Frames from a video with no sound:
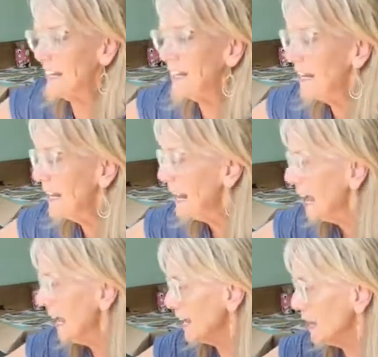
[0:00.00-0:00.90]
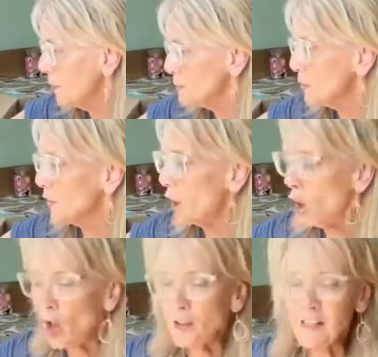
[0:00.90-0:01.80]
kit. It comes with
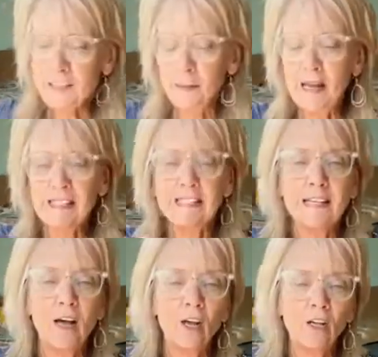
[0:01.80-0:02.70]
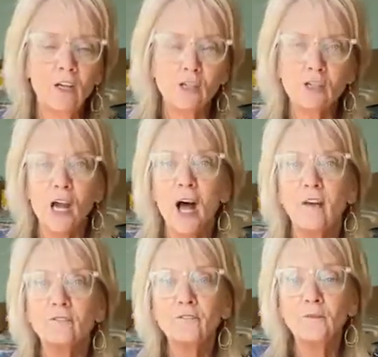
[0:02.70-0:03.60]
all these amazing colors,
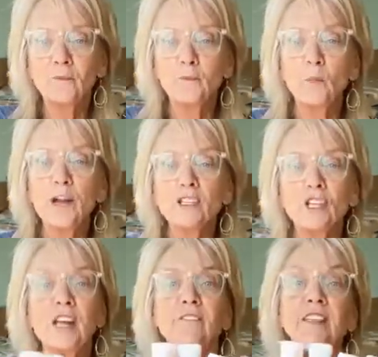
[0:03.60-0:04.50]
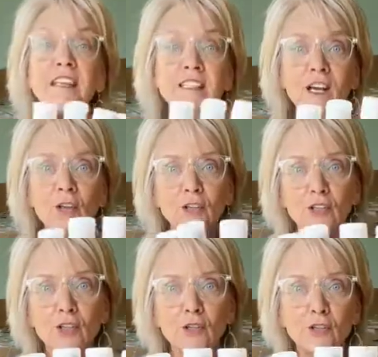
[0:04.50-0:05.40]
which if these
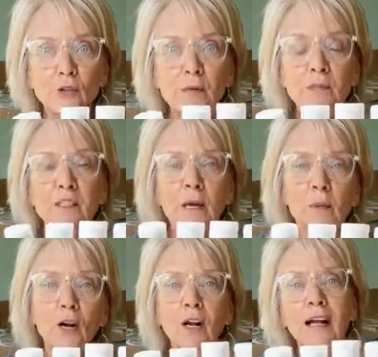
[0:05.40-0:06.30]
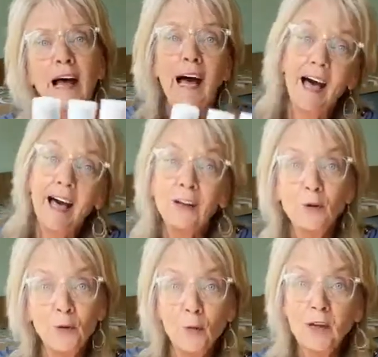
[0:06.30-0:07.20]
colors don't scream summer, I
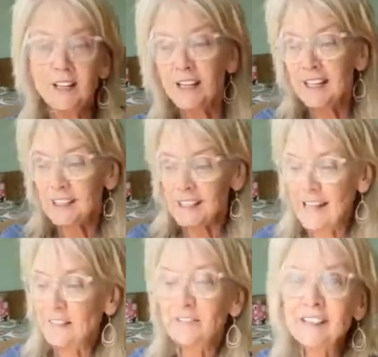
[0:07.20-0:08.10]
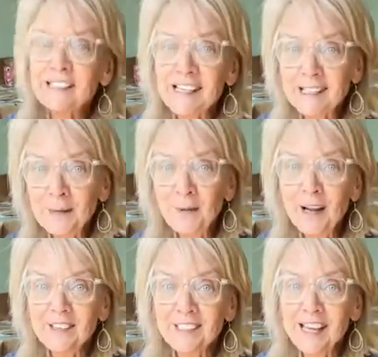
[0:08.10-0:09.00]
don't know what does. And it feels like
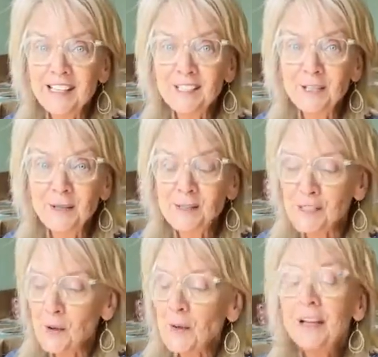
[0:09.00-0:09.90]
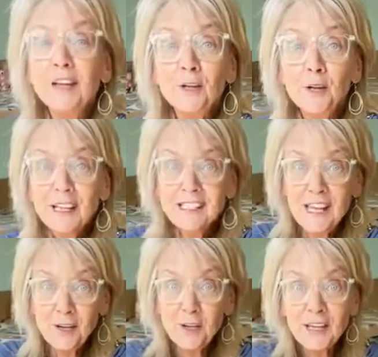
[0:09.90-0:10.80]
summer outside too. So you guys
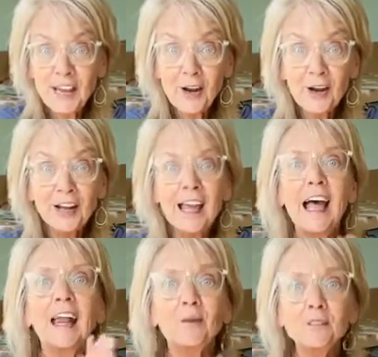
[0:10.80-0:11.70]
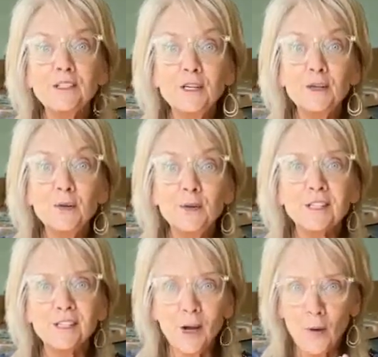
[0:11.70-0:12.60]
take good care, and I will see you
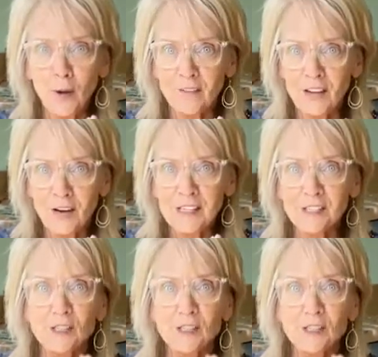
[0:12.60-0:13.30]
so very